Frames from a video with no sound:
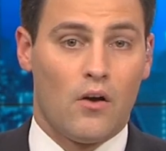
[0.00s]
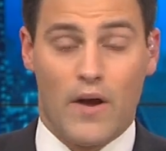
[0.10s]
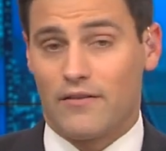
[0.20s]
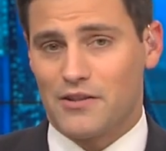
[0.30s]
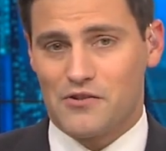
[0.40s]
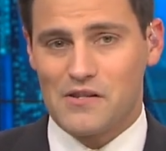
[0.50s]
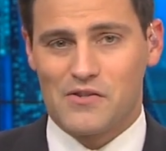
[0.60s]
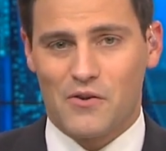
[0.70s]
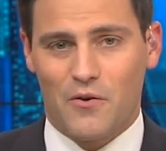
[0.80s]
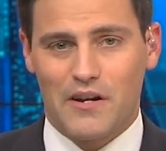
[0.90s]
We have a touching
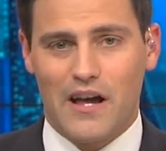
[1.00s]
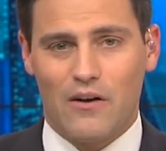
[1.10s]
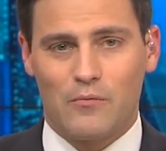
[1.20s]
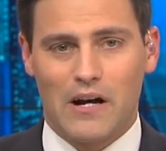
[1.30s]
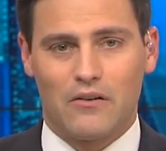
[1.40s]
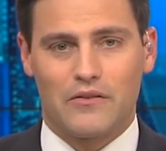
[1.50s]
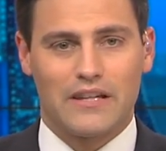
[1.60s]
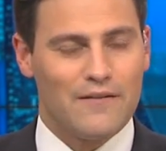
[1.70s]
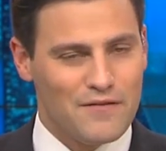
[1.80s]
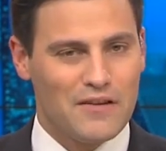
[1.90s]
story now about the
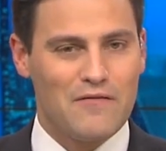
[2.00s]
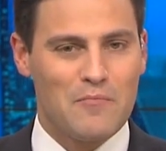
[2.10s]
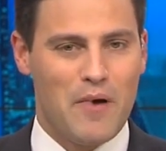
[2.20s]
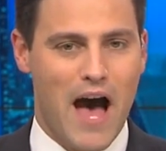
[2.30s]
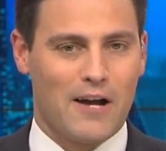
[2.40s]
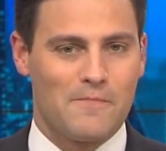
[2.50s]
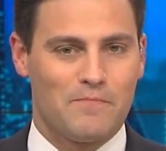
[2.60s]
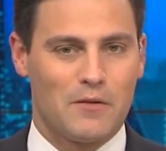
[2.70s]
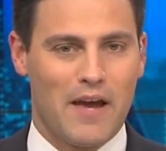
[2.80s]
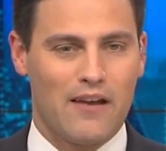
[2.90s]
gift of giving back.
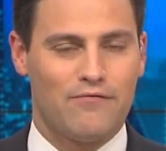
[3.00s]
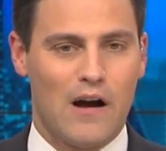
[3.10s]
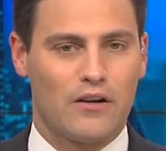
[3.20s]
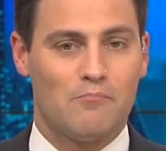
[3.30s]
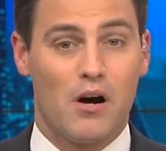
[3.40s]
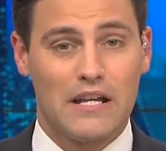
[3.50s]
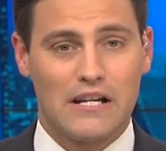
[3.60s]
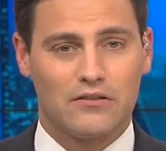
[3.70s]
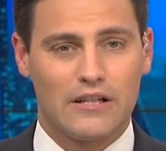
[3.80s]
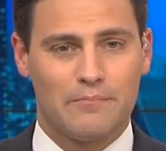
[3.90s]
A man found a money
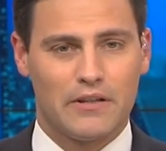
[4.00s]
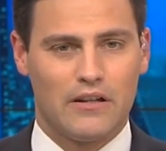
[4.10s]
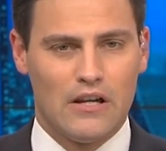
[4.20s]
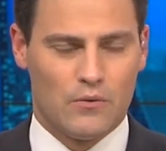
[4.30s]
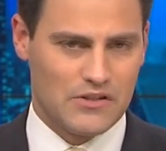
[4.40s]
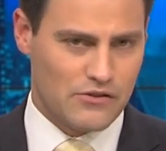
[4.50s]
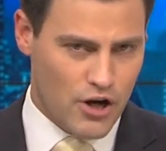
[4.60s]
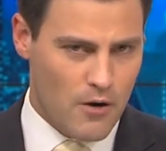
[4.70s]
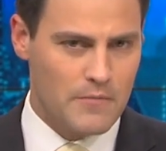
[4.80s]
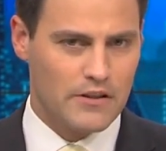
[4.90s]
clip and was
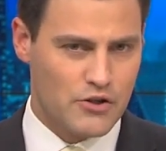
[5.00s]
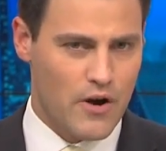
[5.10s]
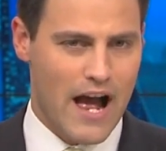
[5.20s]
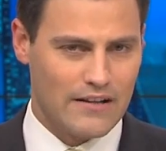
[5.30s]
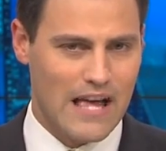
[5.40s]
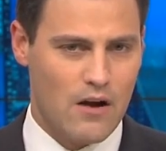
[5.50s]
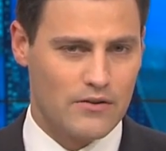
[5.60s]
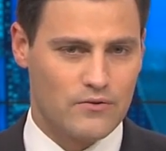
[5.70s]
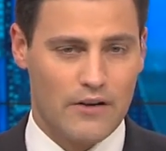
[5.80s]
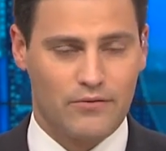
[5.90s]
determined to track down
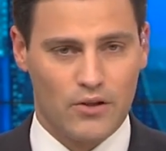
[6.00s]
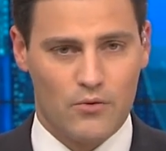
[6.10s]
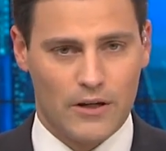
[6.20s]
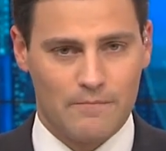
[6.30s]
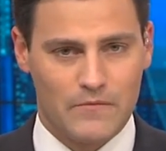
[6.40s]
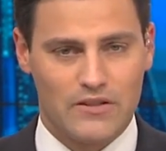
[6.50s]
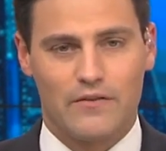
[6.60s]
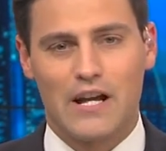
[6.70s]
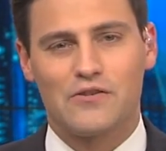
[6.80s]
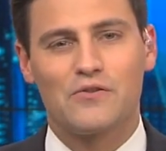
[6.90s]
its rightful owner.
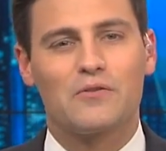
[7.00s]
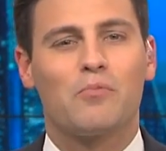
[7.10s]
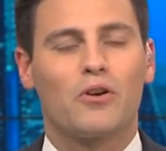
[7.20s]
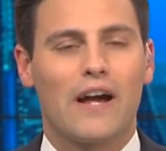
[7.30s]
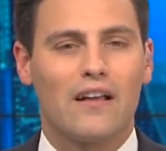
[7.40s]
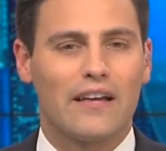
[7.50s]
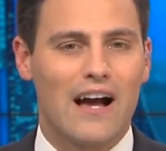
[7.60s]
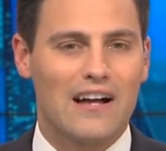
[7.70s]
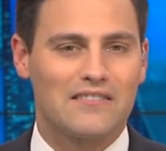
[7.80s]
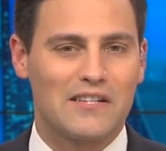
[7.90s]
7 Action News reporter Ali
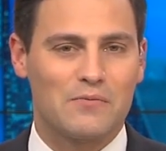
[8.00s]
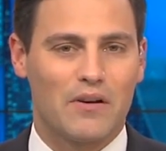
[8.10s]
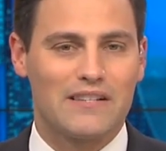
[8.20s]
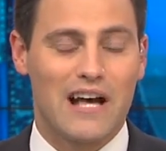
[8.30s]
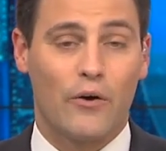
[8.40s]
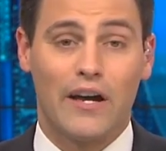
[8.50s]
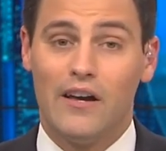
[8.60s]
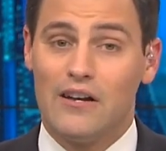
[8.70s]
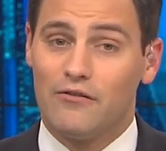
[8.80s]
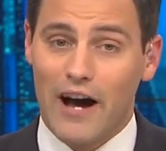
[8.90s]
Hoxie explains how a
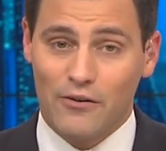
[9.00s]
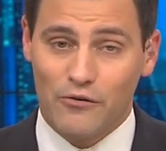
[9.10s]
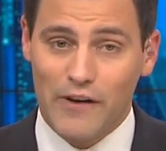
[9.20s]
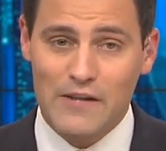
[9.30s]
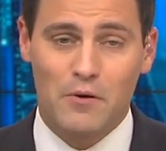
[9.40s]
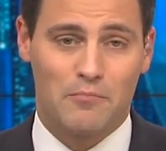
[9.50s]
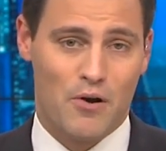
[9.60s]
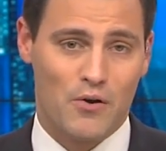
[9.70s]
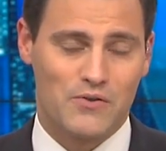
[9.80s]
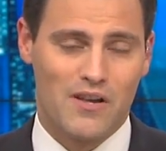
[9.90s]
viral Facebook
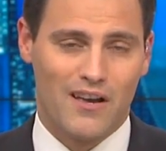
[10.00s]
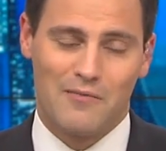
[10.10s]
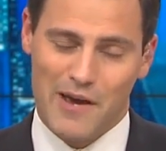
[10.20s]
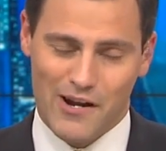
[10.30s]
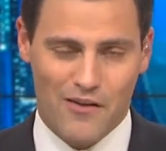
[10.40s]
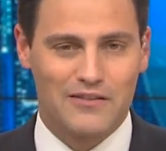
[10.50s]
post made all the